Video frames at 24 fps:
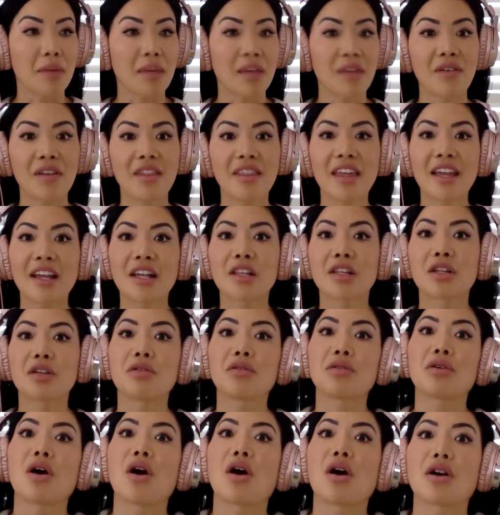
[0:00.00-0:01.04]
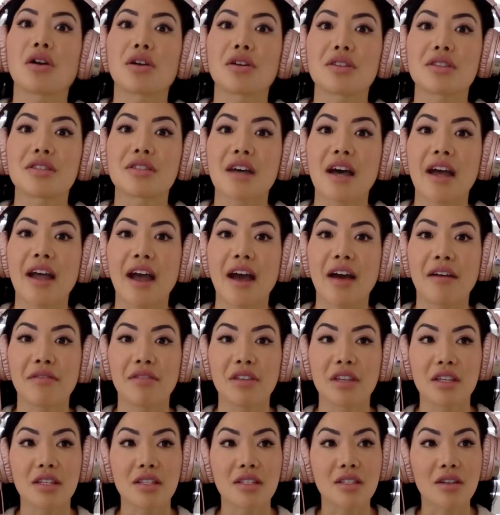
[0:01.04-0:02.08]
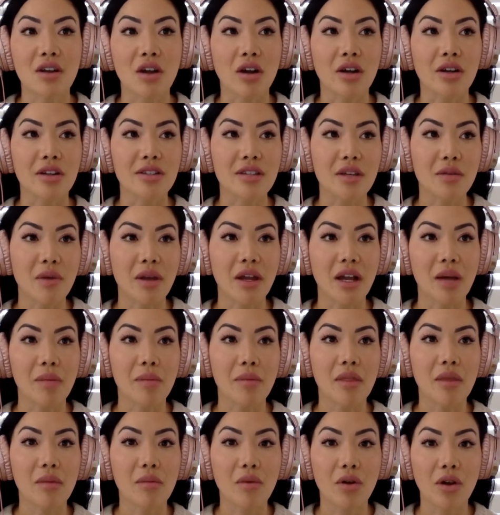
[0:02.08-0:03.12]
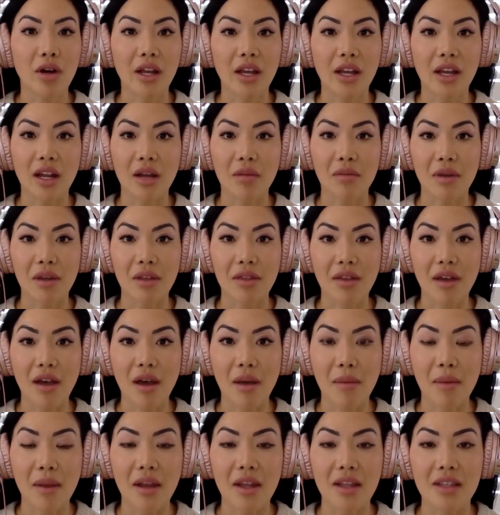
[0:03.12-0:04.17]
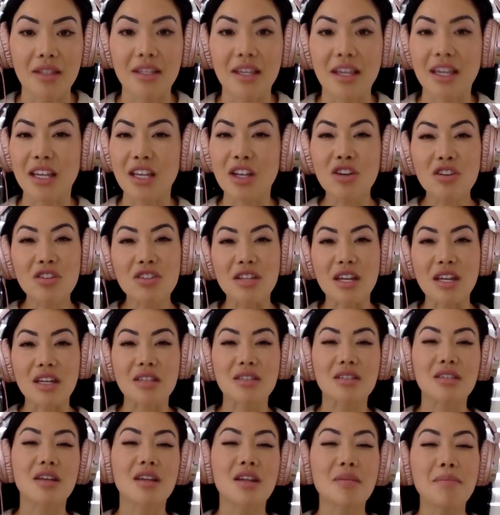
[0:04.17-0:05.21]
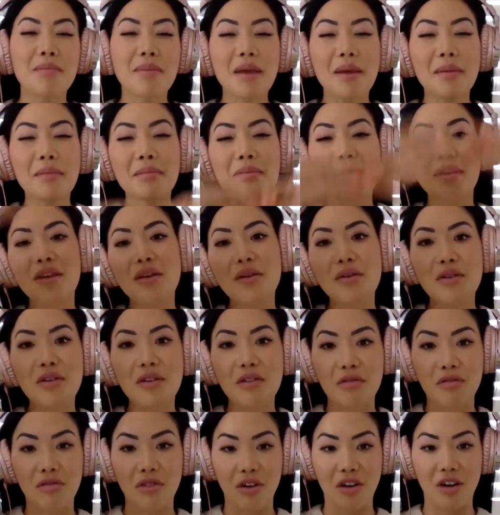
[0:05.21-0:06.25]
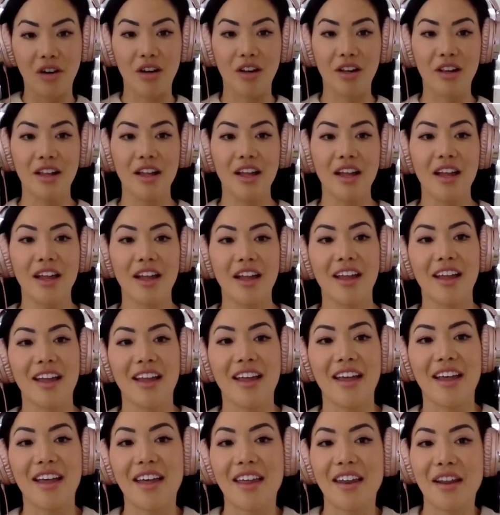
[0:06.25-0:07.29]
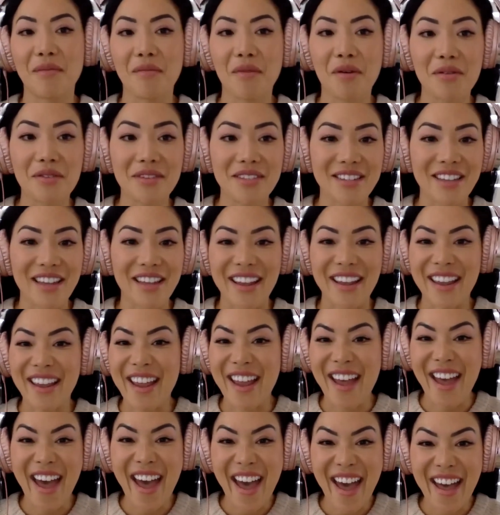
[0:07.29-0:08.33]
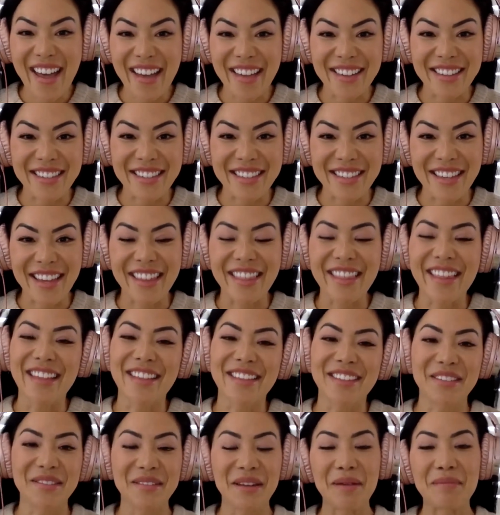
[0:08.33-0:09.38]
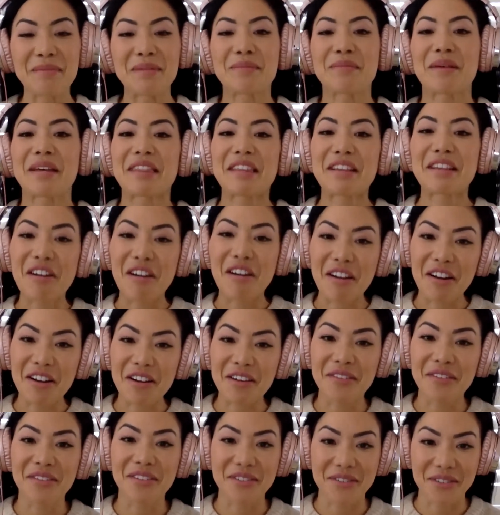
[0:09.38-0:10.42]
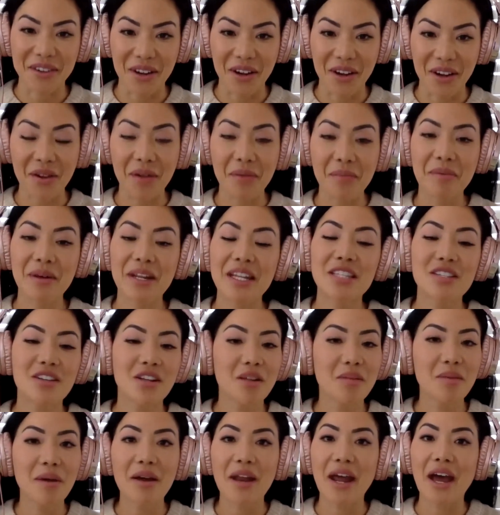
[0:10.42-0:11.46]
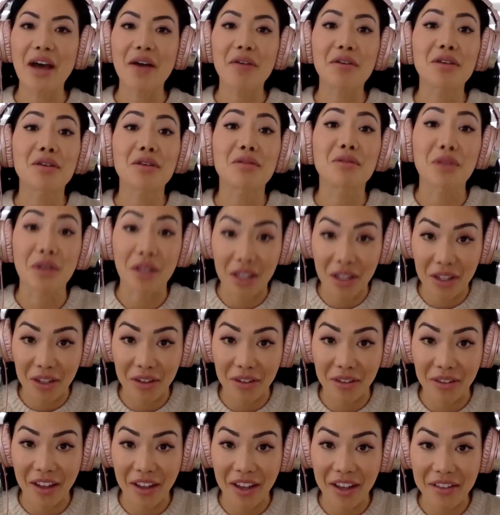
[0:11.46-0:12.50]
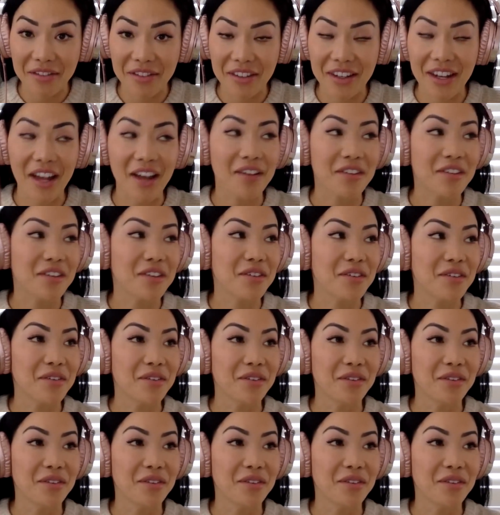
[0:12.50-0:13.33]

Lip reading: even like little cards. I have these cards. I wake up in the morning and I read them and it's like, your day's going to be beautiful. And I'm always like, yes. And then sometimes I'm like, the card was wrong. But it's all about how you look at your life and how you